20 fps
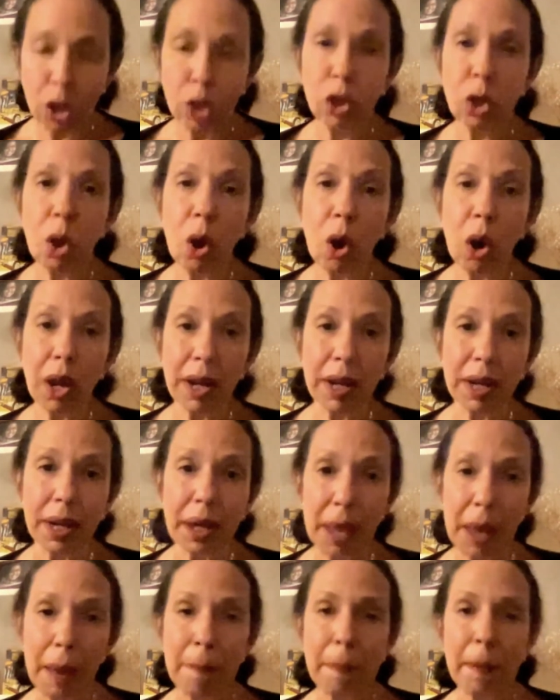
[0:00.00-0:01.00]
Lord,
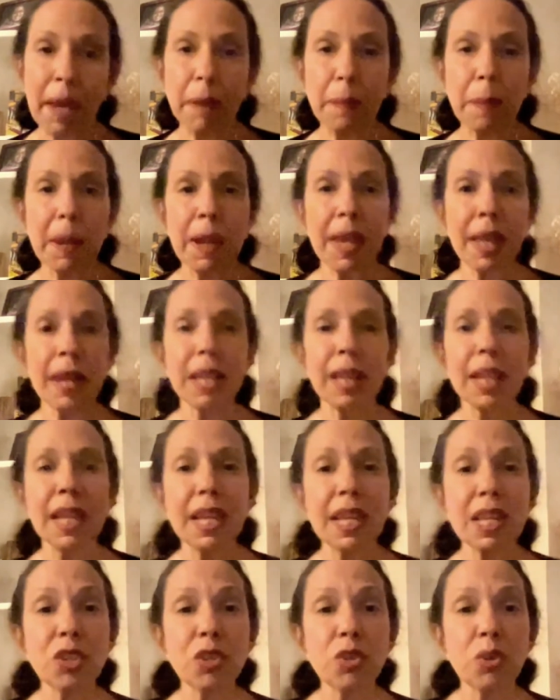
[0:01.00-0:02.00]
make me an
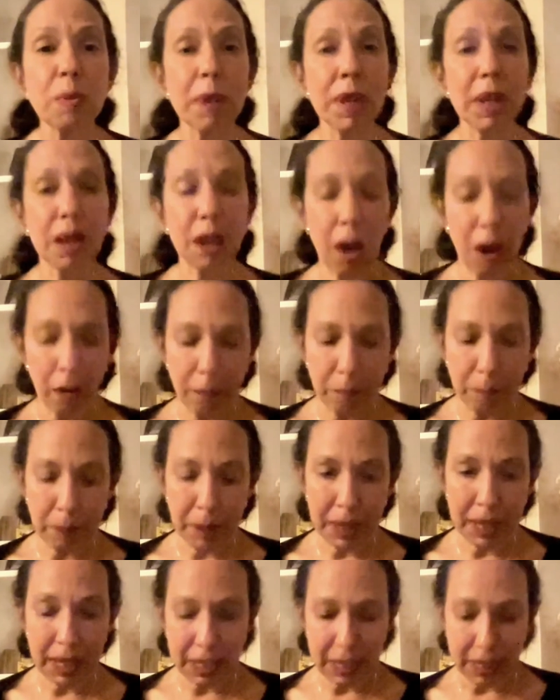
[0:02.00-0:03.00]
instrument of
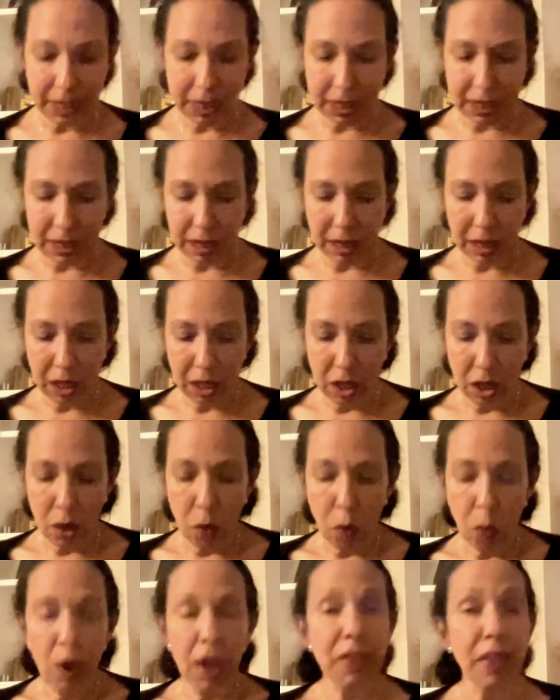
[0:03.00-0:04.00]
peace.
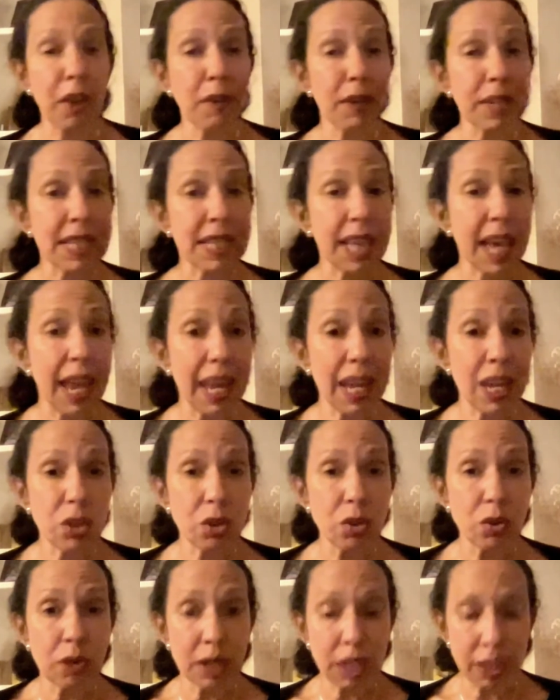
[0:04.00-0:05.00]
Where there is
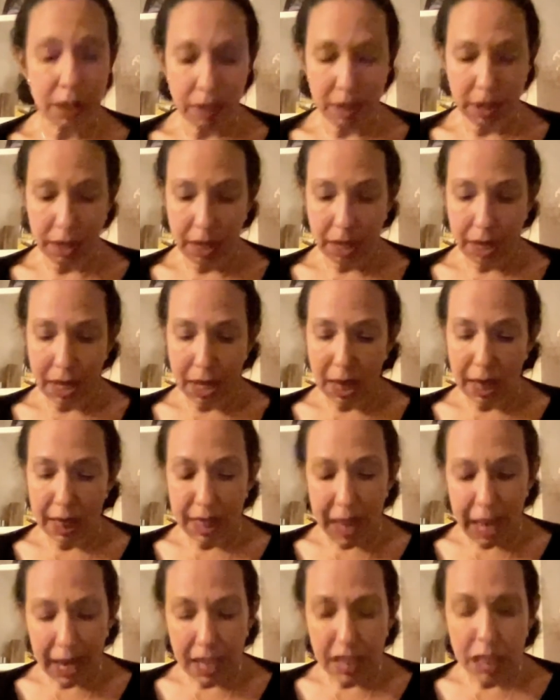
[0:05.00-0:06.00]
hatred,
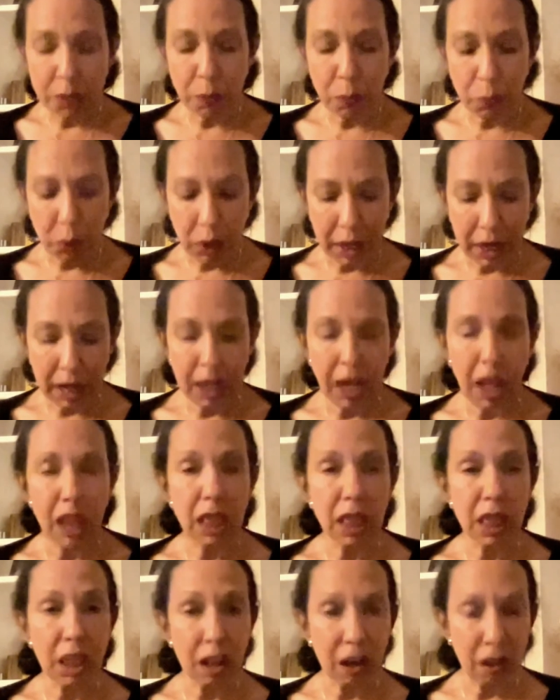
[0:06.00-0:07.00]
let us
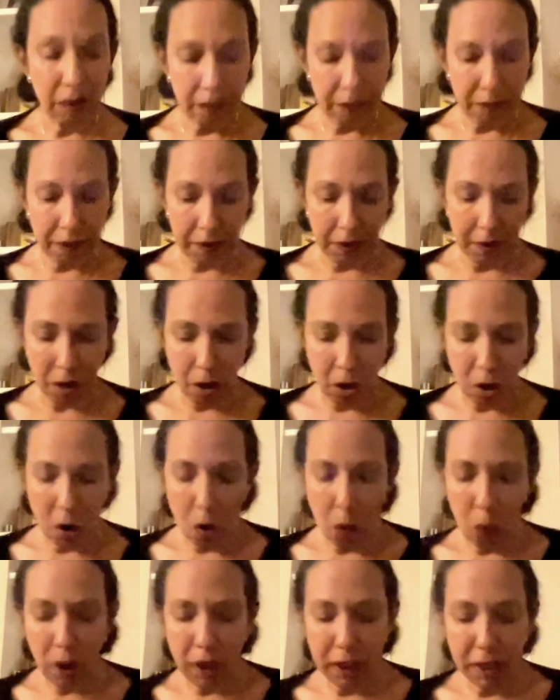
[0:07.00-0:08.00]
bring love.
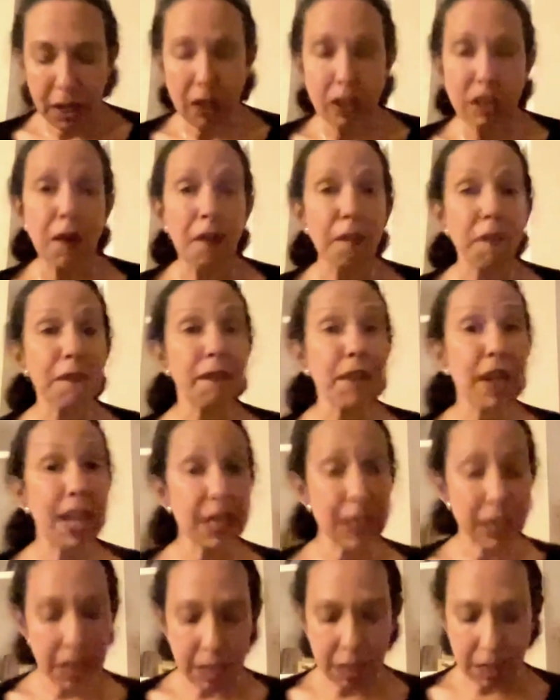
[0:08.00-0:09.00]
Where there is
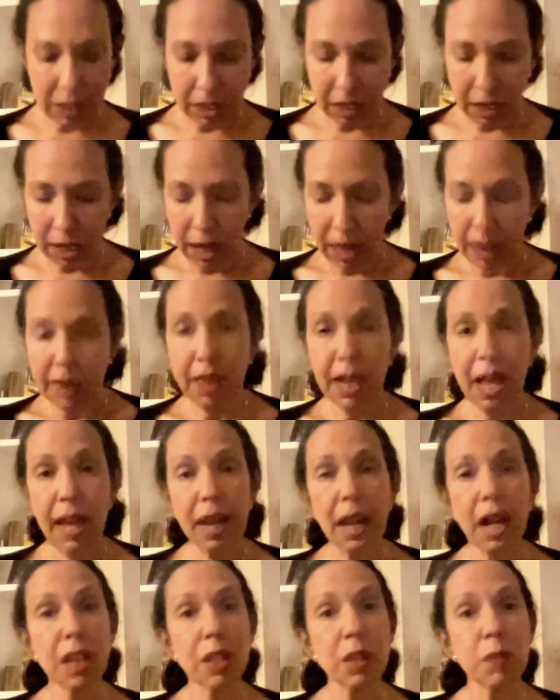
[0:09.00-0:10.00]
offense,
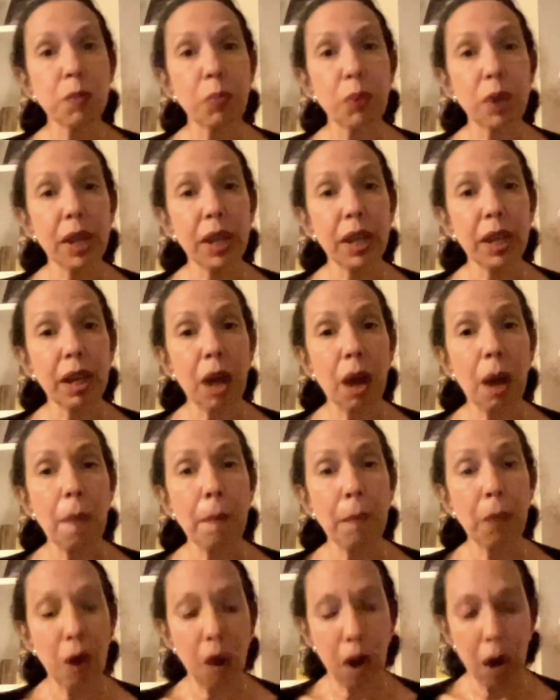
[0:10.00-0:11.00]
let us bring
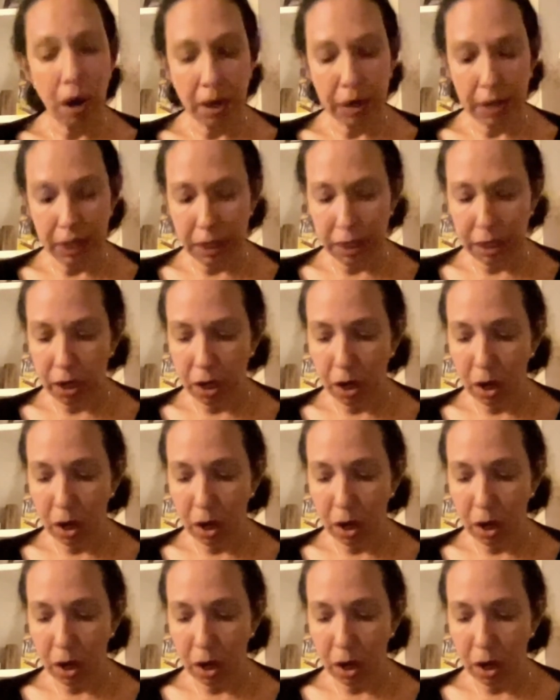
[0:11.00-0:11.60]
pardon.